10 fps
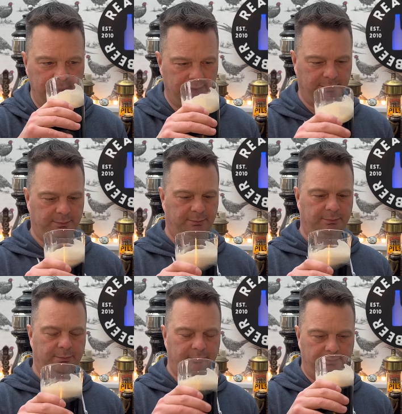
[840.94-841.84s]

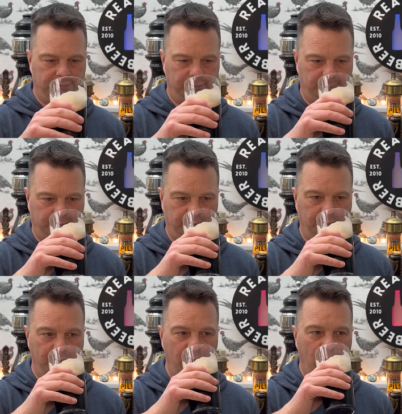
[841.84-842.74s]

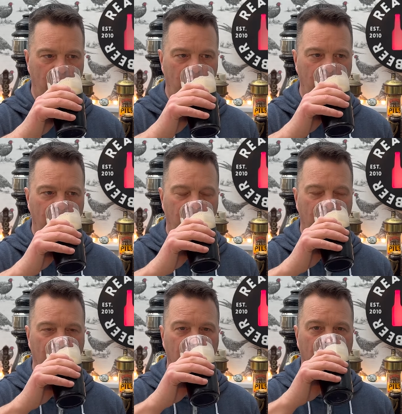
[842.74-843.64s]

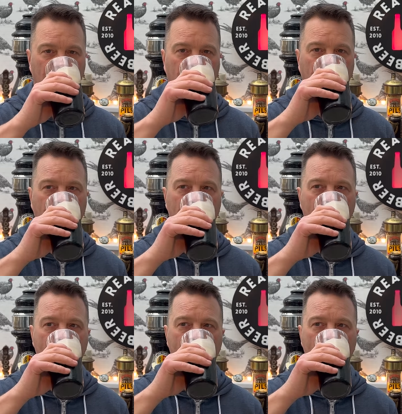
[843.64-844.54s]

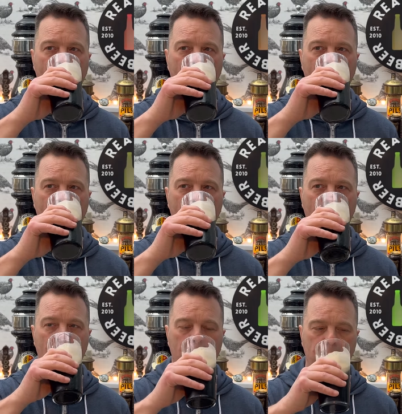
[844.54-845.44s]

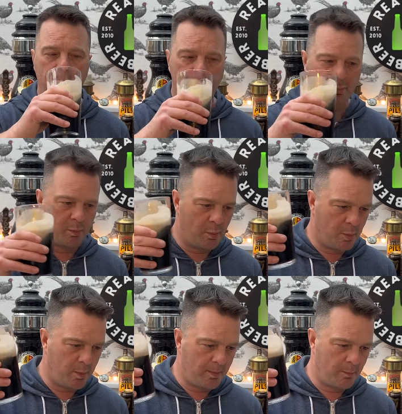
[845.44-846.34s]

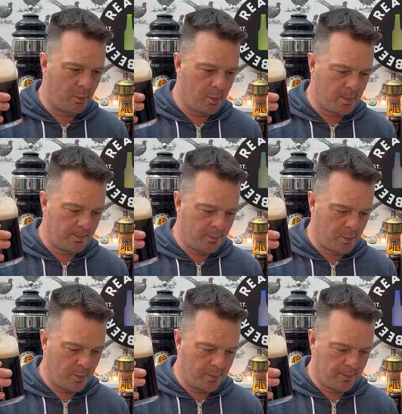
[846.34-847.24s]

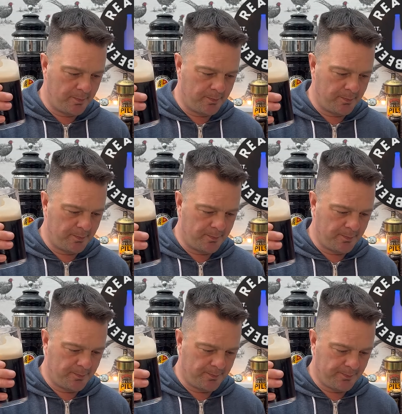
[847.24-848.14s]

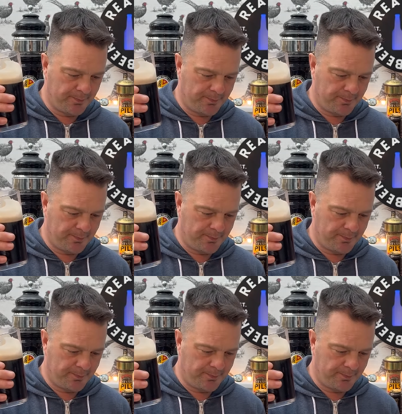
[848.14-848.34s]
Nothing is said.